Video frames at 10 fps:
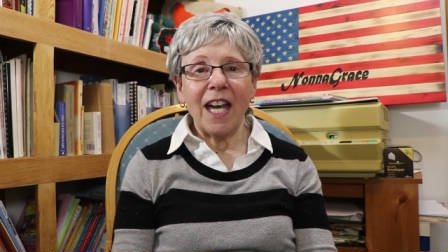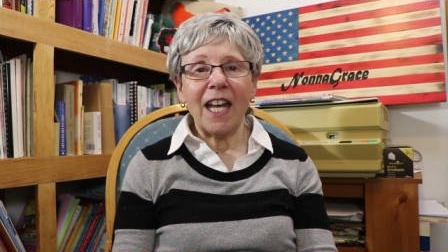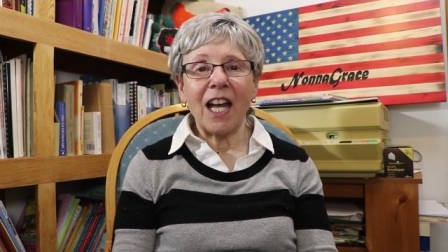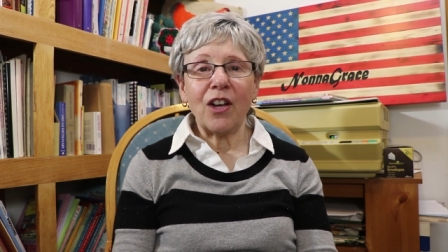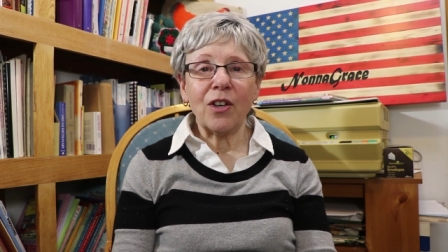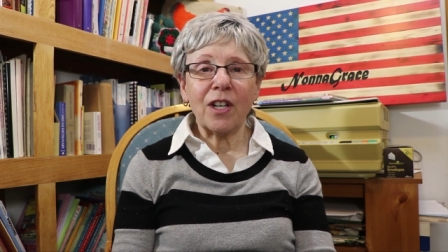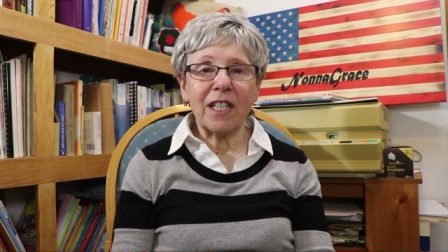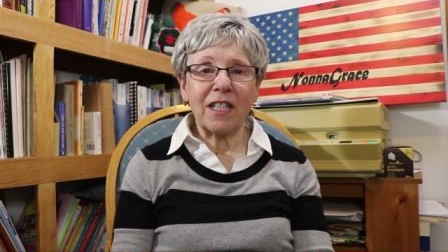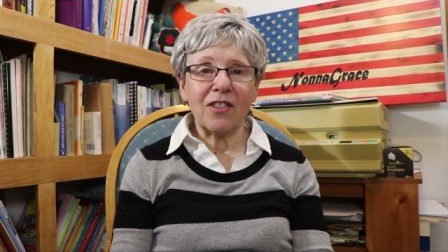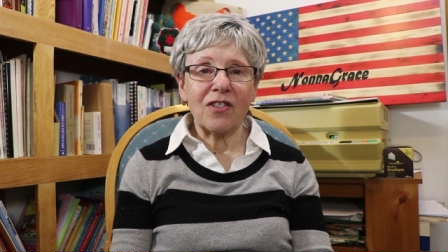And I cook
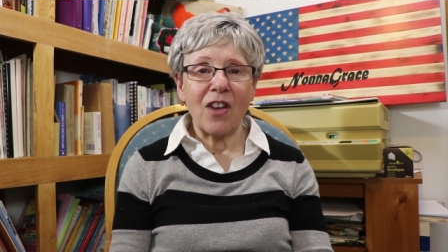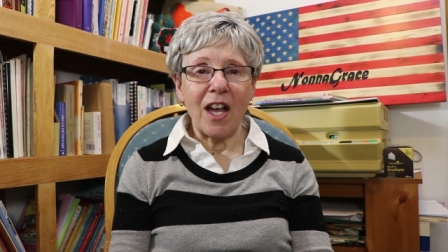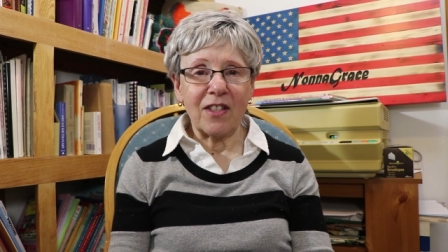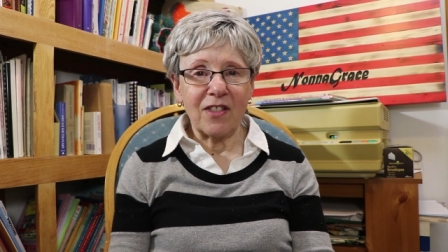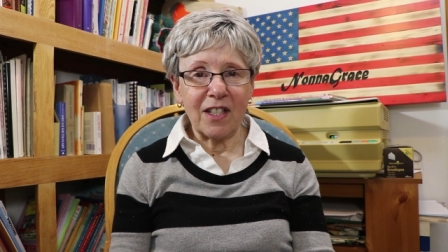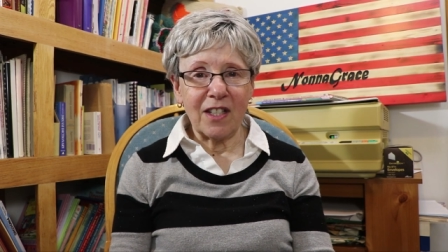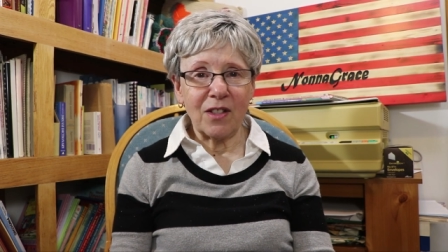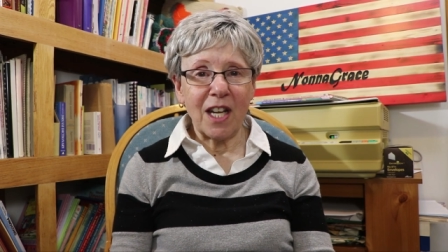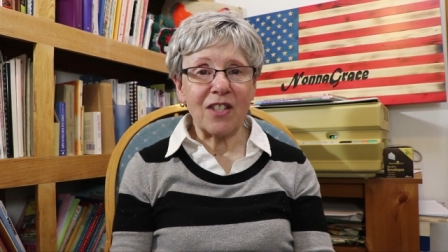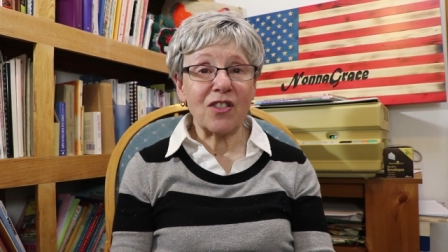it in the sauce, and it
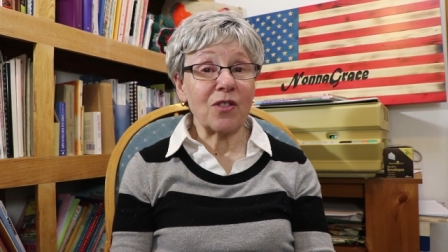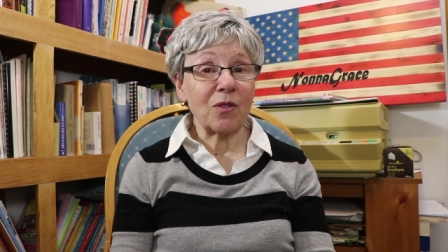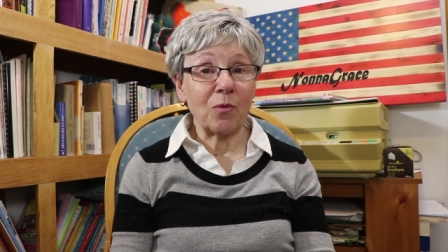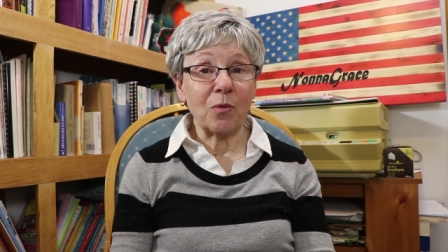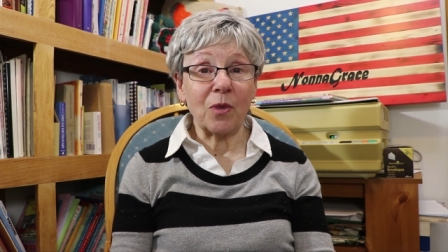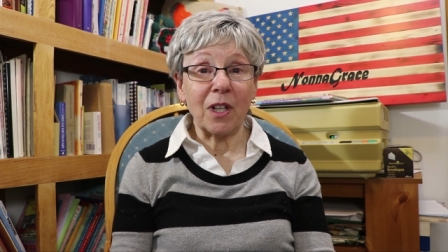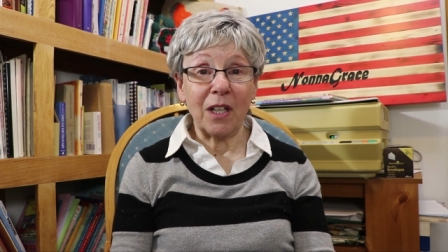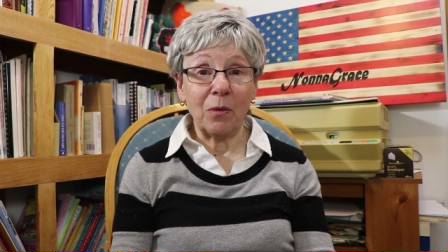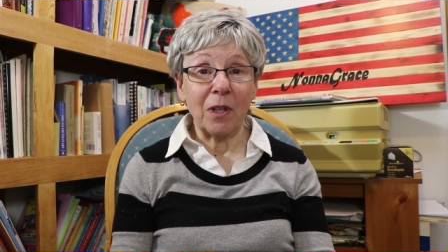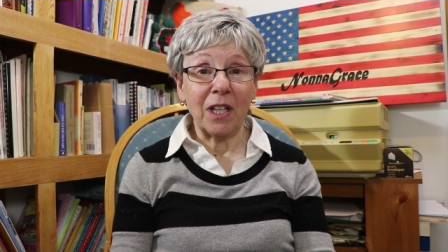tastes
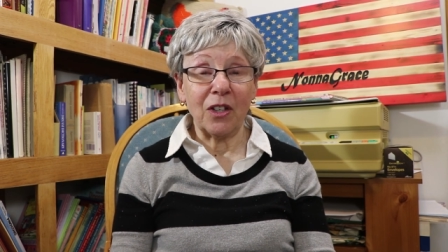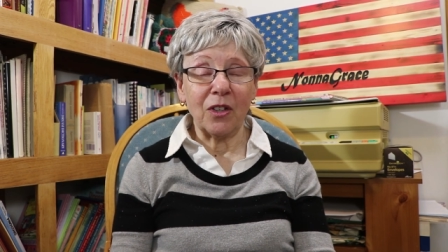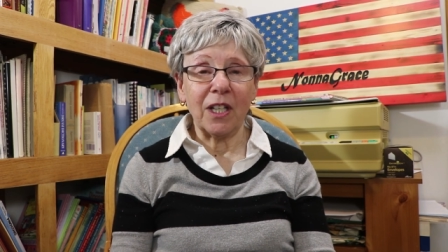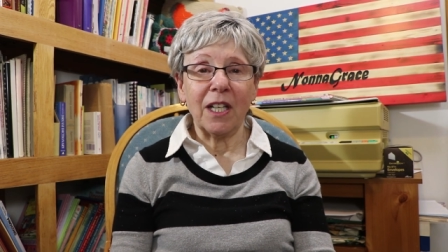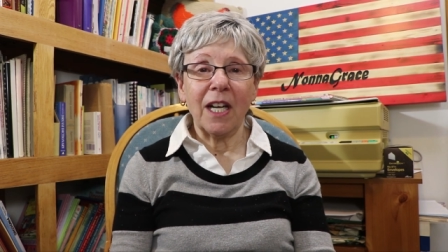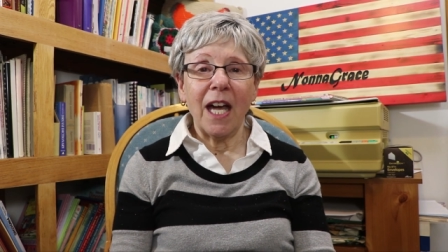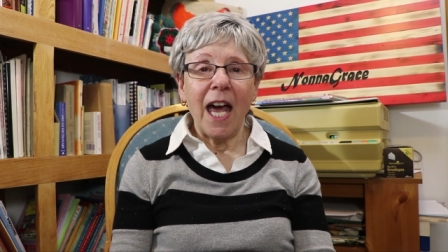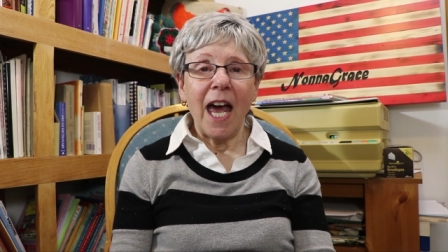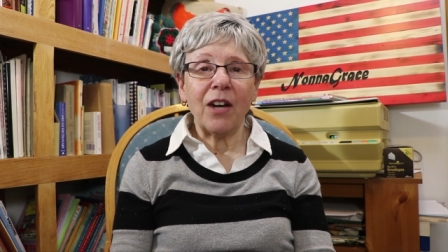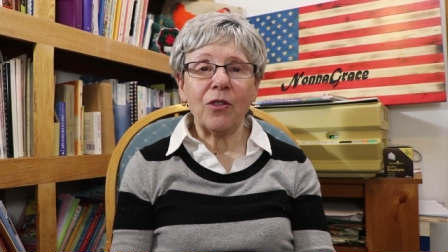really, really good.
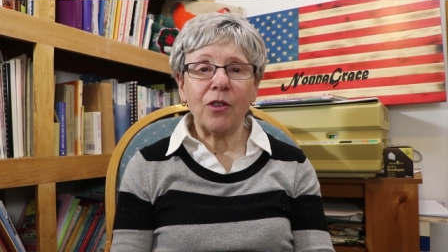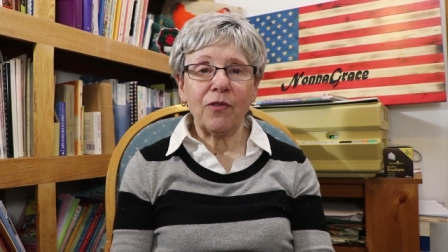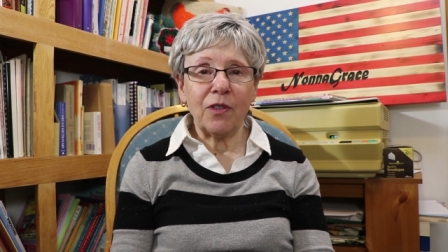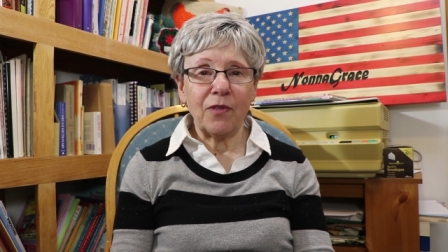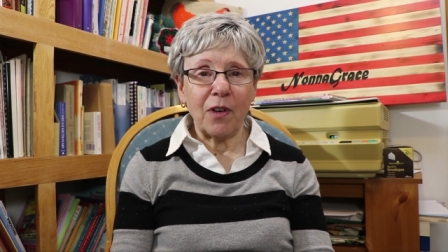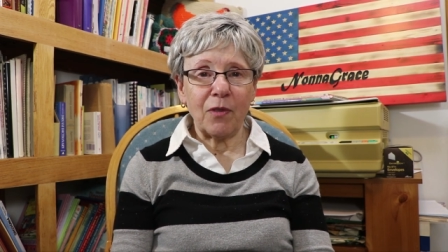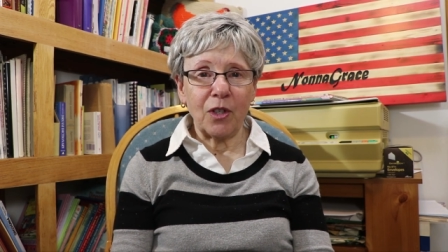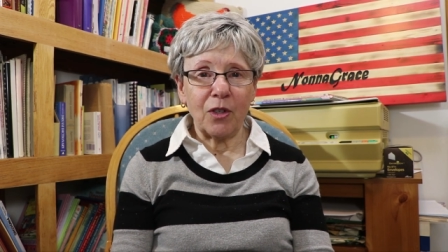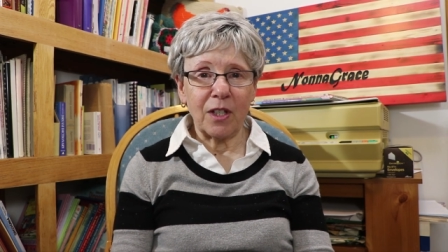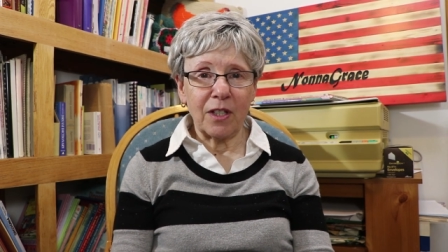I don't know if you've ever
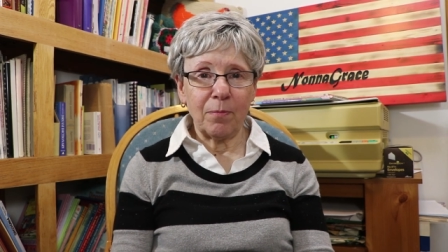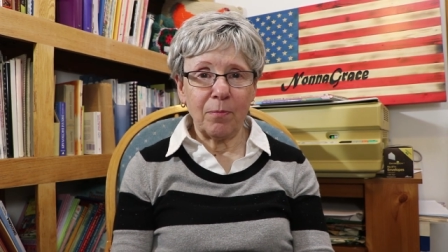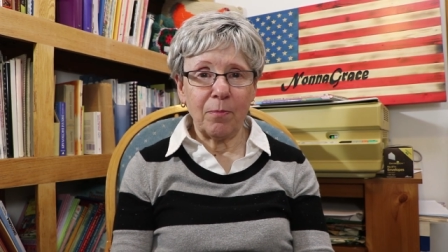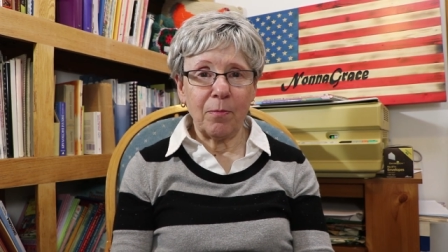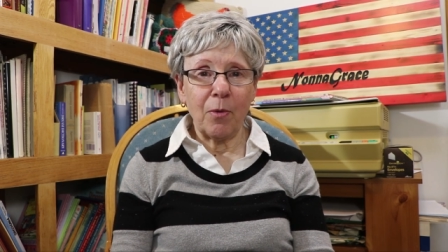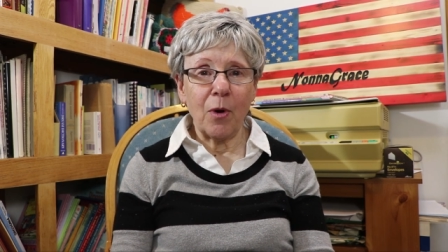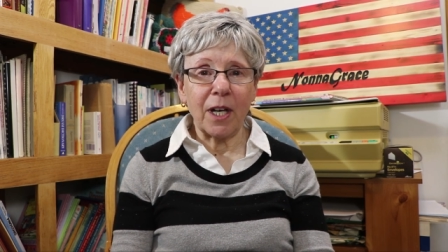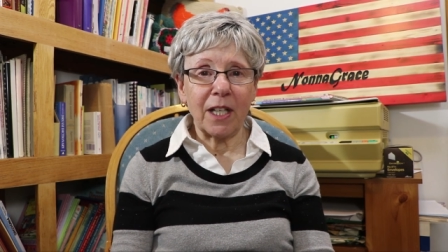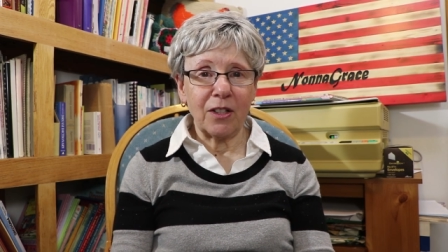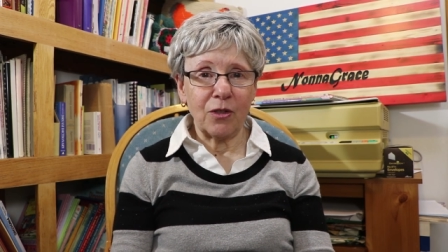cooked
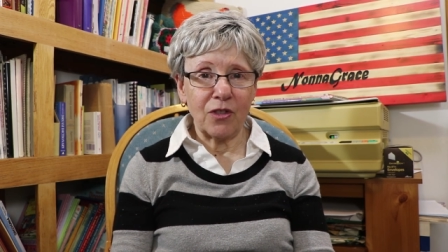pork in your